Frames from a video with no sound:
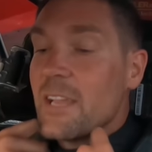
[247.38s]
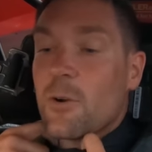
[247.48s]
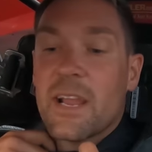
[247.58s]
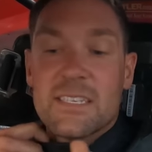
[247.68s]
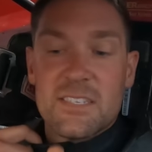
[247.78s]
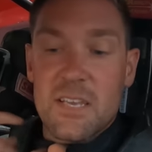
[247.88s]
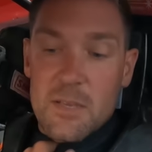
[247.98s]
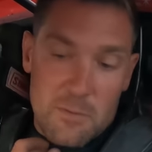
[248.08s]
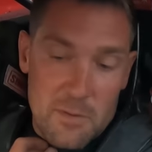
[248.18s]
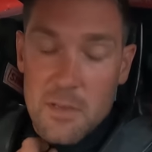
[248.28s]
Heat race.
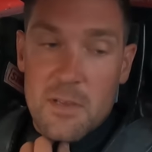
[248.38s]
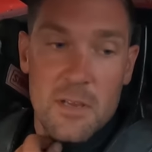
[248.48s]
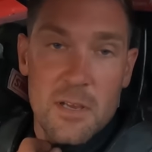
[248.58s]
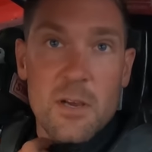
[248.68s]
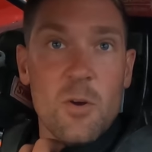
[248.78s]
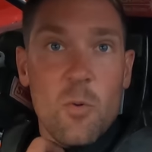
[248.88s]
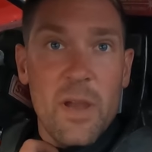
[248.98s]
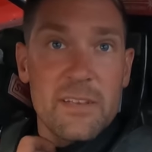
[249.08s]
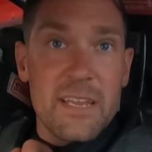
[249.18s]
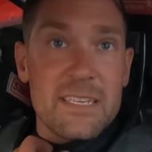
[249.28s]

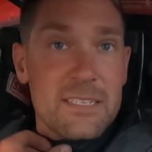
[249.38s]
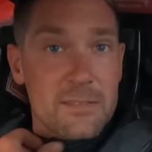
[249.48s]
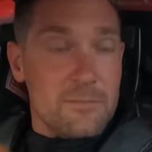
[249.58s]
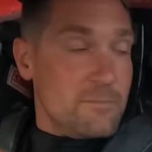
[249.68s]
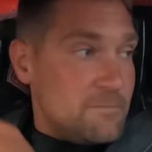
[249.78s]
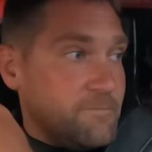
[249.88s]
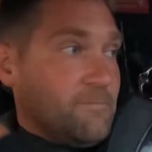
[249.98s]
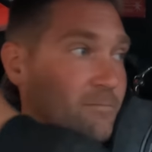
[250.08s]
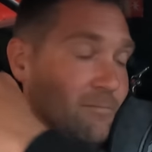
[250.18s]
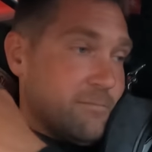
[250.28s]
Went decent.
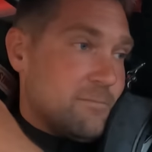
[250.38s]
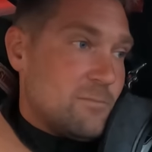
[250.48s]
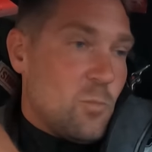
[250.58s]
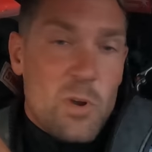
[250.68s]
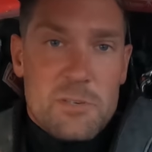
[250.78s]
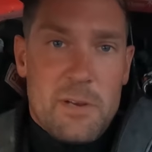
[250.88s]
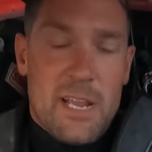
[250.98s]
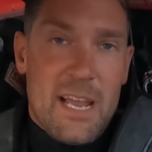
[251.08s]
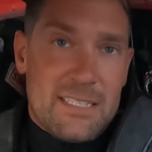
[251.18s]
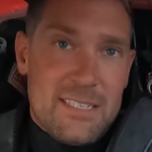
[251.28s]
Wish we'd
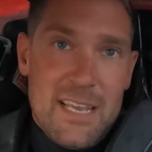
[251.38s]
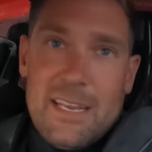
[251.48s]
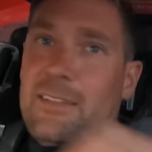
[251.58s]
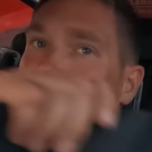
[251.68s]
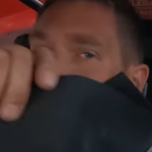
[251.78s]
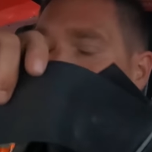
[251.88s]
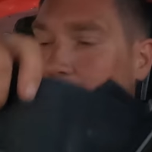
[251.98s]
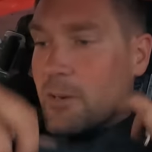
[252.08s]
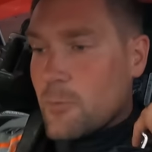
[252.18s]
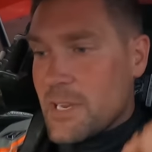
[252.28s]
have gotten second there so
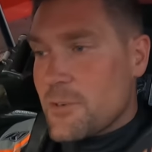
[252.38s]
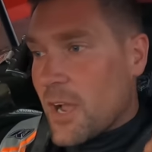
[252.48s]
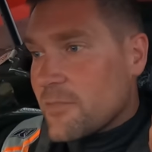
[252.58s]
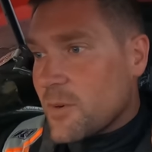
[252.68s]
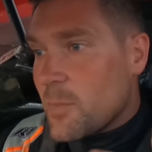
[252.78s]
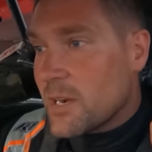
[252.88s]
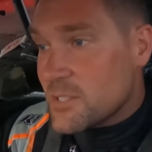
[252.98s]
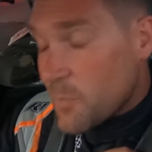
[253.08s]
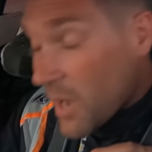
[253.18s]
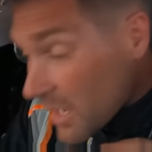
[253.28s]
we could have redrawn for a
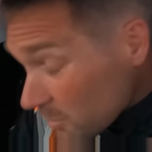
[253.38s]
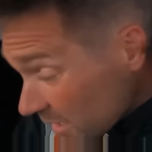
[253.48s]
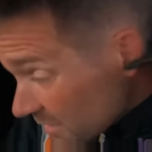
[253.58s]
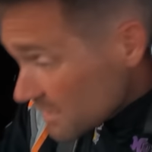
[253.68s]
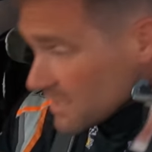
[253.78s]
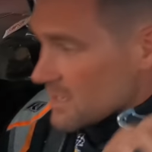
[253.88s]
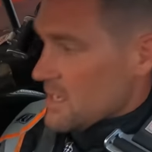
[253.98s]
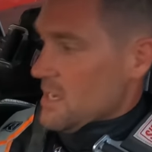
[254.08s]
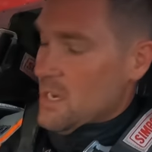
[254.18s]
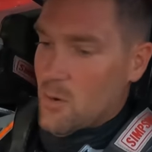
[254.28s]
better spot, but
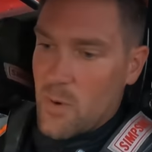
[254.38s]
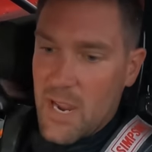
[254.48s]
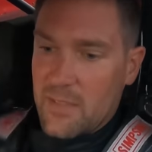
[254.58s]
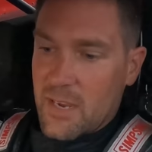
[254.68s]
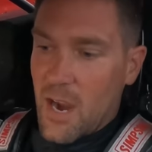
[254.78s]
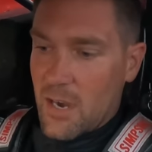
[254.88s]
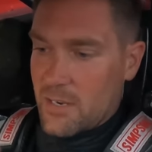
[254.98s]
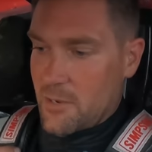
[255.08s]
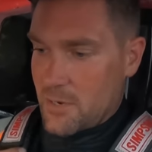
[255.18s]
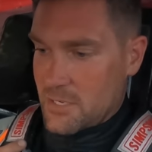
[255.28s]
we had the car
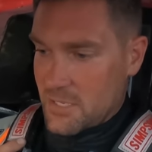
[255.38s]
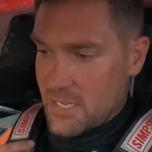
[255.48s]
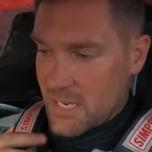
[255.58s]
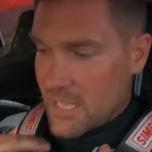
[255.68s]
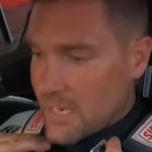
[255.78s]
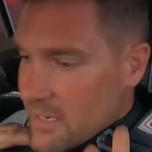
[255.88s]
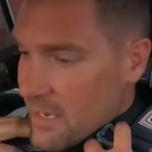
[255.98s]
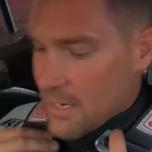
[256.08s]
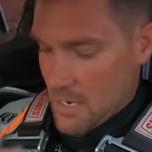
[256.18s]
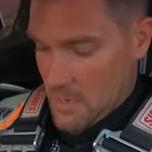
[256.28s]
to do it, just didn't get it
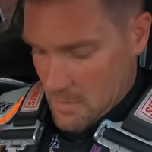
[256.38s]
done.